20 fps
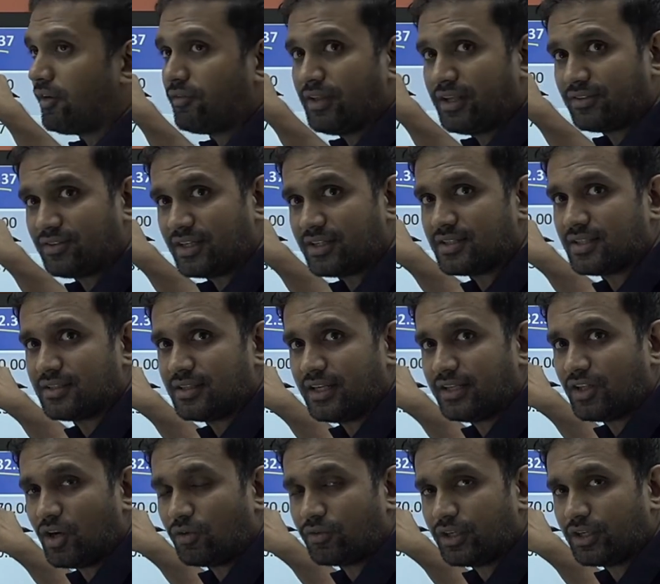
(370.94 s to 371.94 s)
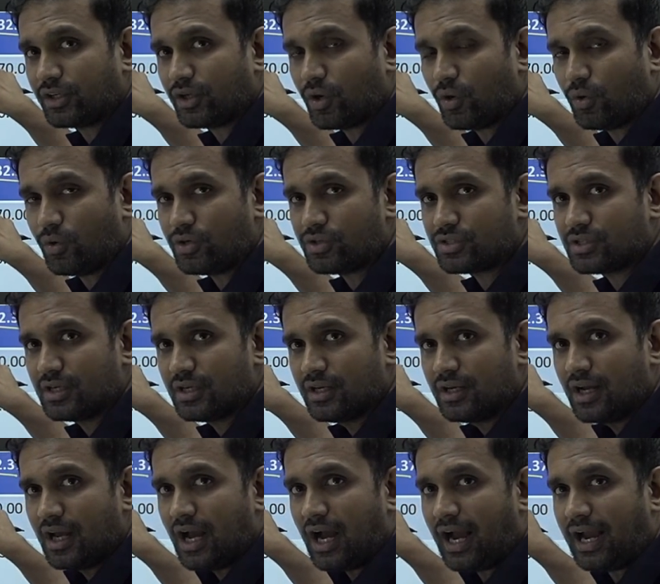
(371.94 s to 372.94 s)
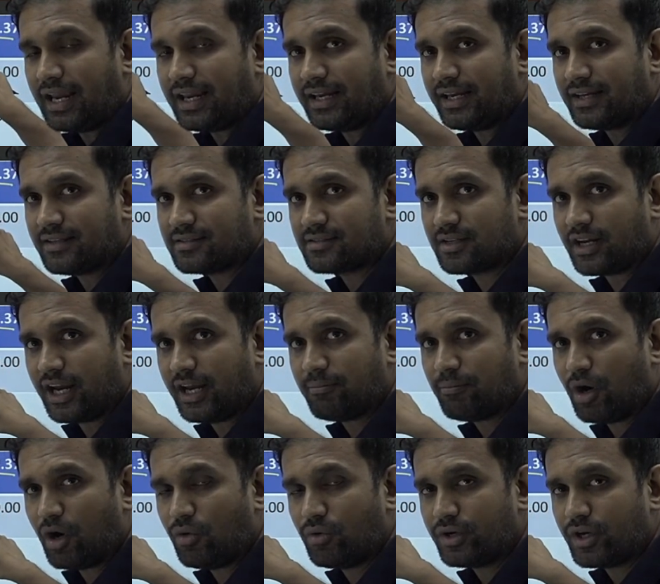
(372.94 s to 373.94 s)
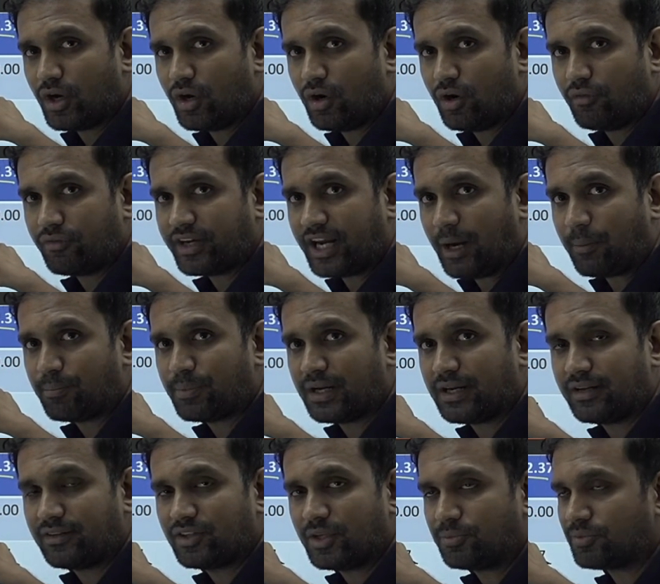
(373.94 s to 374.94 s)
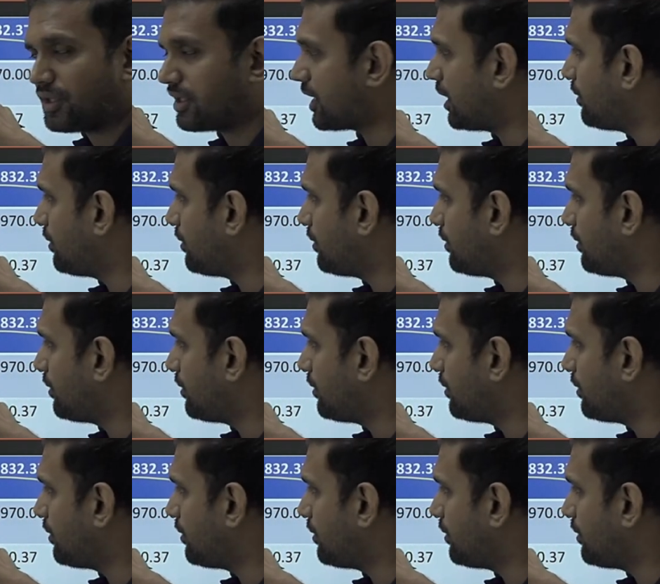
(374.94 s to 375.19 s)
of the 63,000 crores, highest amount of capital receipts are